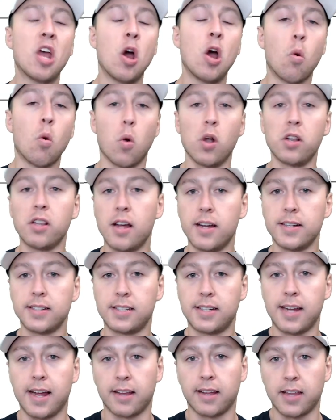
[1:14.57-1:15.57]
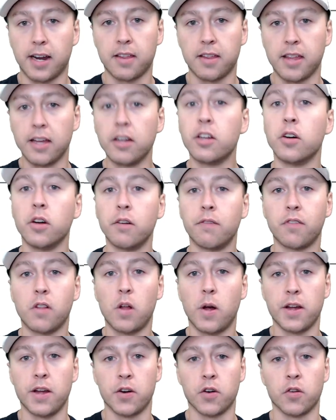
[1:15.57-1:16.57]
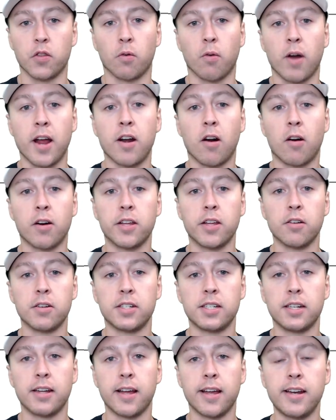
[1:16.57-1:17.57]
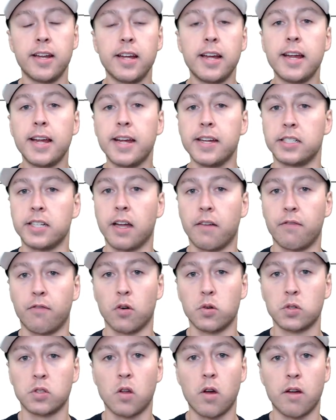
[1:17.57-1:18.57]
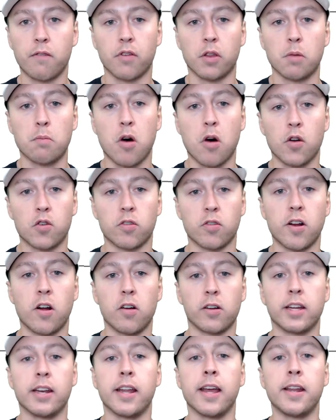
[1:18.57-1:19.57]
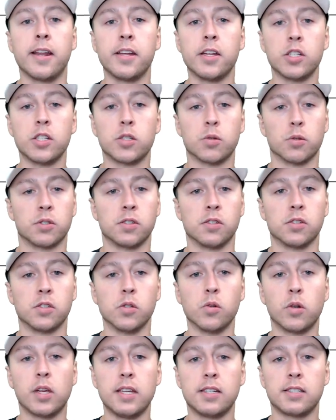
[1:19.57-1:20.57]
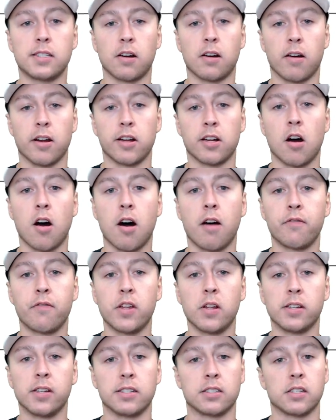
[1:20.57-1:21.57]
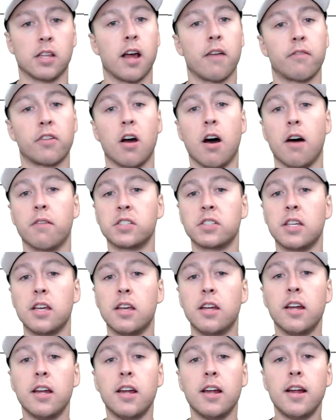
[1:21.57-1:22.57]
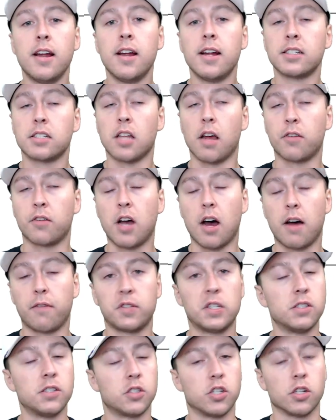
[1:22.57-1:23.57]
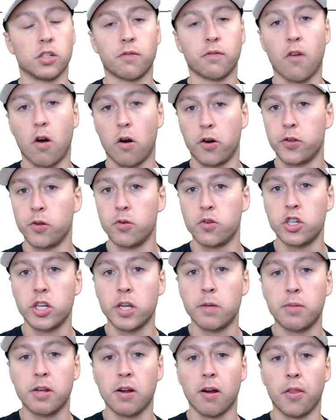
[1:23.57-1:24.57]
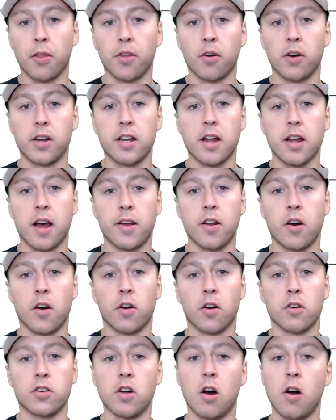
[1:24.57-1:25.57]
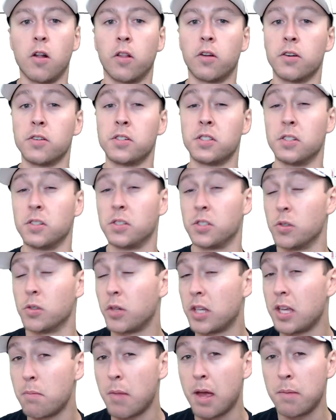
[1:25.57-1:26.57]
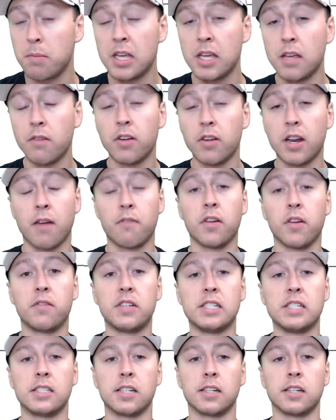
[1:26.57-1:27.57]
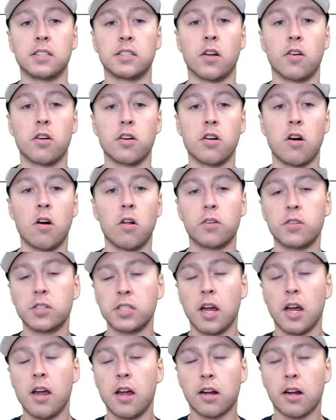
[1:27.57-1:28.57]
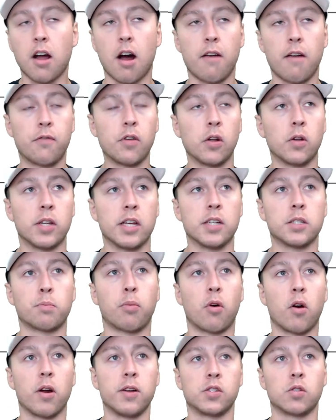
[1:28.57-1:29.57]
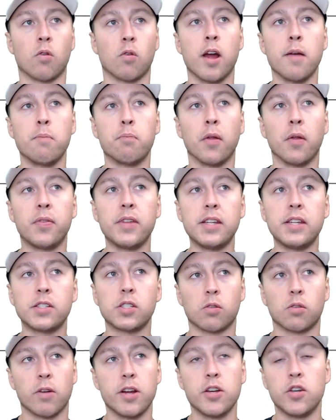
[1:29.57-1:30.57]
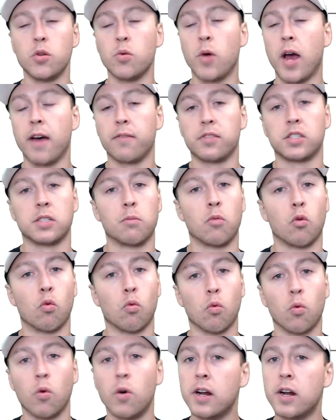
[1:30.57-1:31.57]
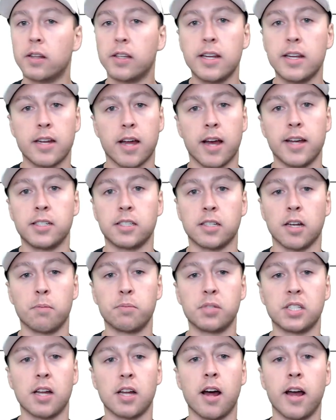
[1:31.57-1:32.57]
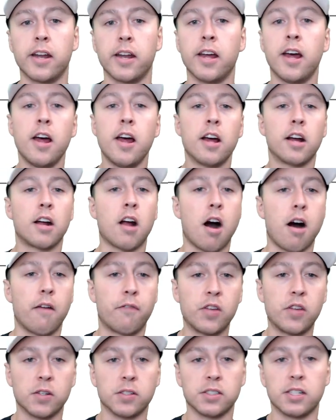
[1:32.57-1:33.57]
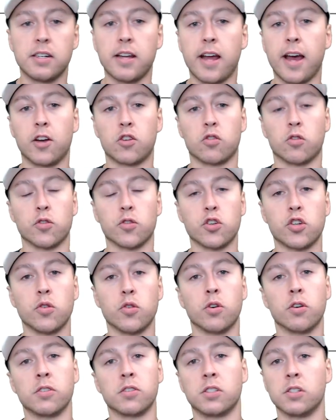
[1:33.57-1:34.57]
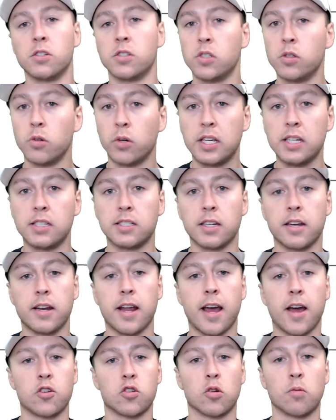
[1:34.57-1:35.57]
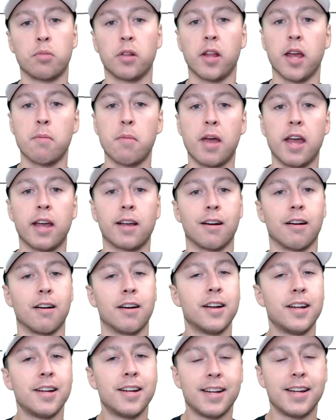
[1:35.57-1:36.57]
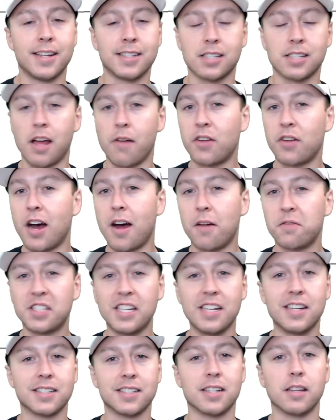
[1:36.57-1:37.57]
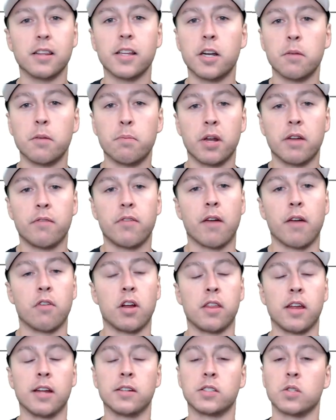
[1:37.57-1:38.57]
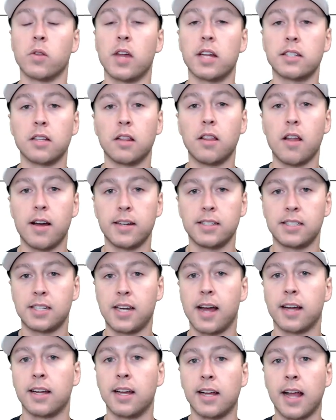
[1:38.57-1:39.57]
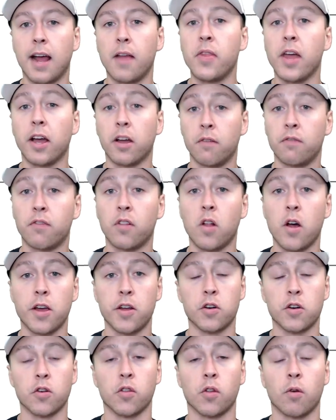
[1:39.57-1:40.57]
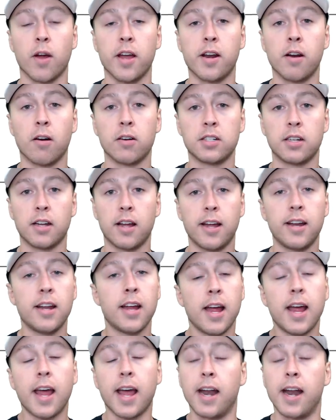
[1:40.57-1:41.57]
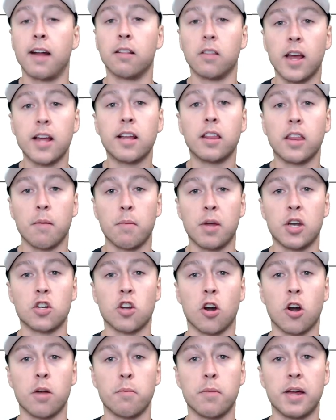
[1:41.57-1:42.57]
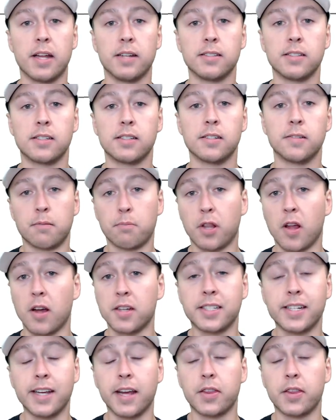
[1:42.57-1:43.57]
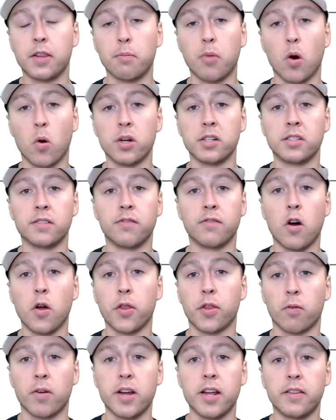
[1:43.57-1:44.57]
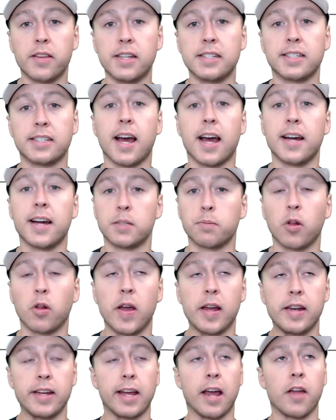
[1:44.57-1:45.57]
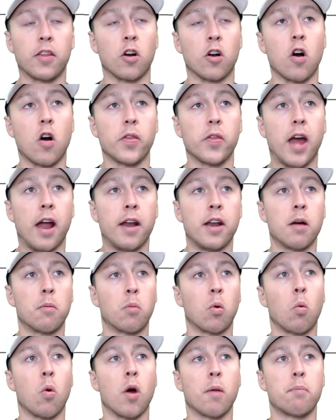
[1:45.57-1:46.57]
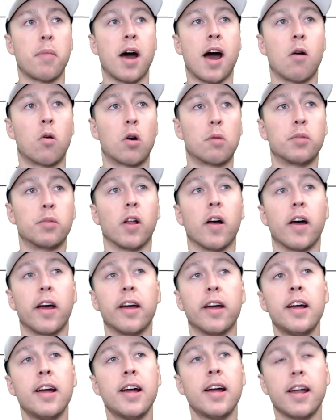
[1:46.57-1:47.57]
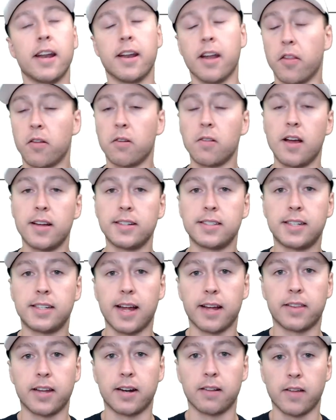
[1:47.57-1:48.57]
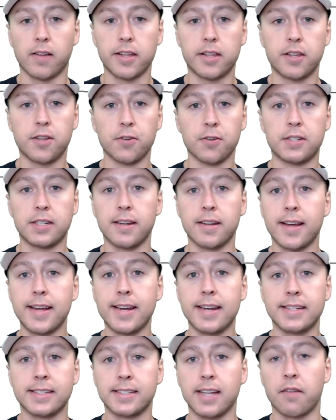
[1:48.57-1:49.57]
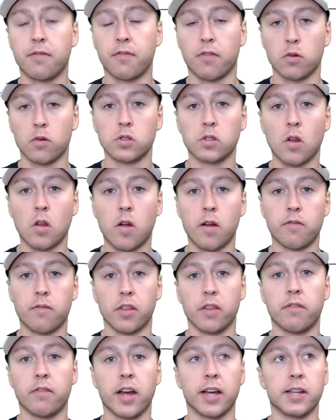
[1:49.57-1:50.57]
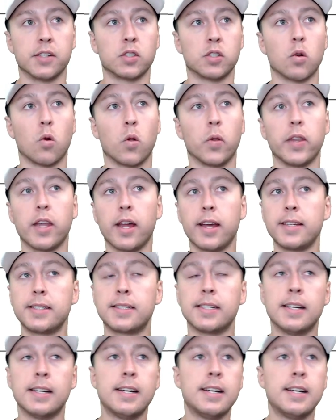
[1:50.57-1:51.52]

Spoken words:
One line stack that I think could fly under the radar here tonight is that first line for the Montreal Canadiens with Suzuki centering Caulfield and Slavkovsky. Slavkovsky is just far too cheap here at $3,900. Suzuki maybe even at $5,600. Caulfield is priced right, but these three do have some really nice upside. Caulfield's a natural shooter, Suzuki's a natural playmaker, and Slavkovsky does a little bit of everything. So that's a line stack again that could fly under the radar tonight, and I like them in tournaments. Plus, you get the bonus of all three of these guys playing together on that number one power play. Another line stack that I like here tonight is that first line for the Vegas Golden Knights.